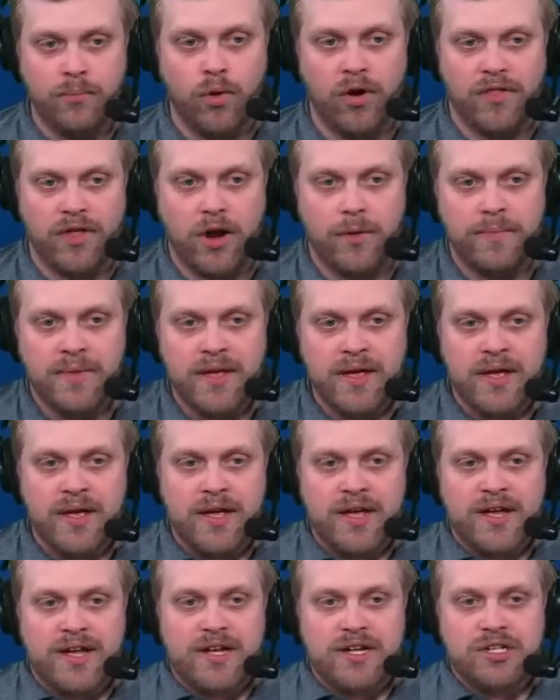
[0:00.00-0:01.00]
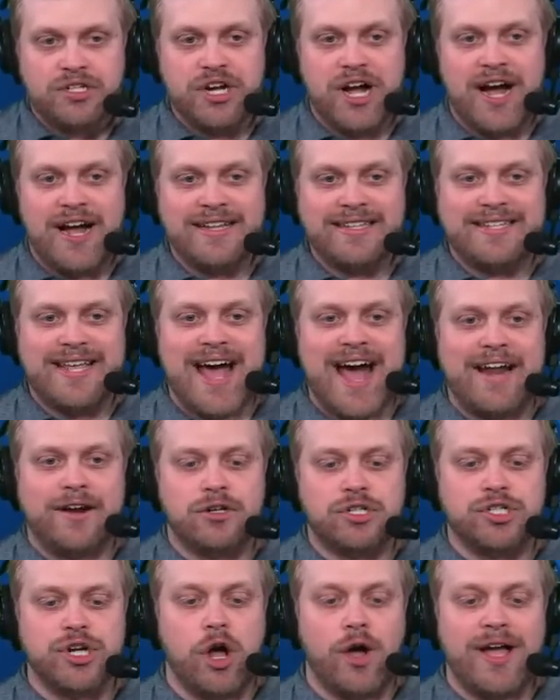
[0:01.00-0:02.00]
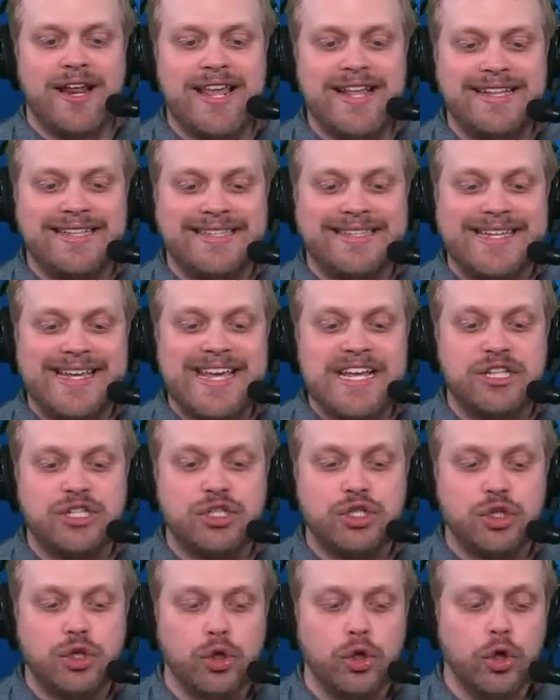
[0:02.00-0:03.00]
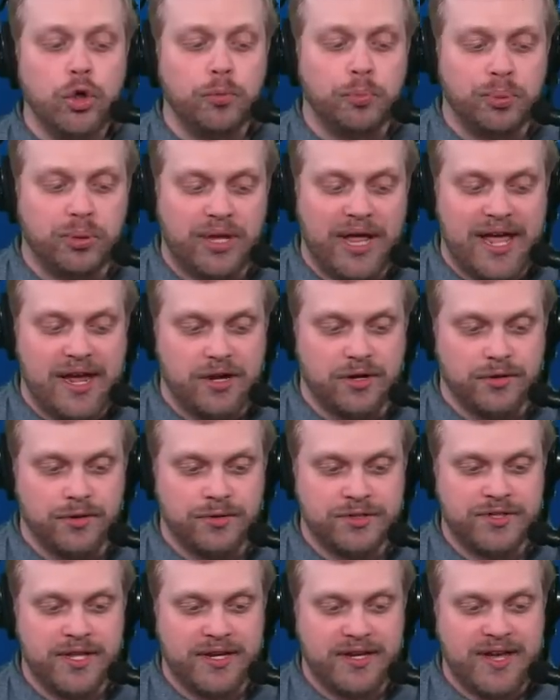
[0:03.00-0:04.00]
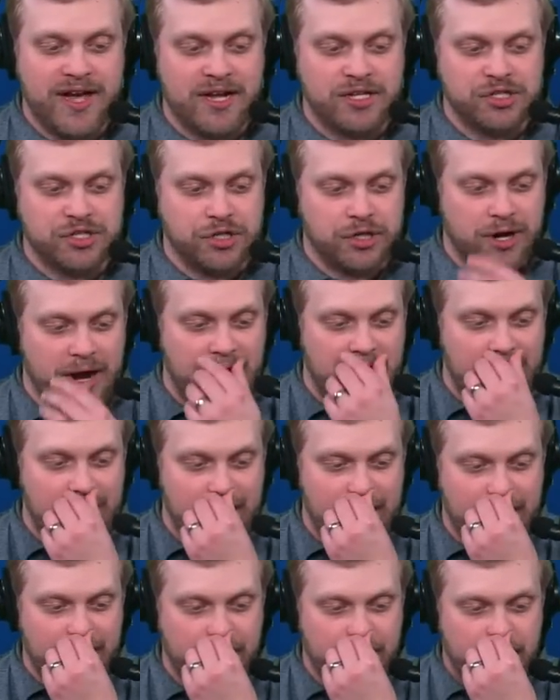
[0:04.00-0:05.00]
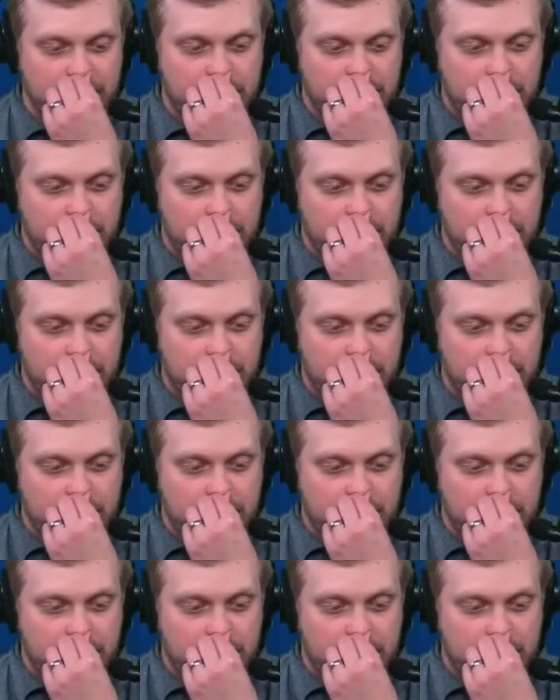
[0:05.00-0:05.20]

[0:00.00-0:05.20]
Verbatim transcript: boy there. John Tattershaw. Any D two players that catch your eye?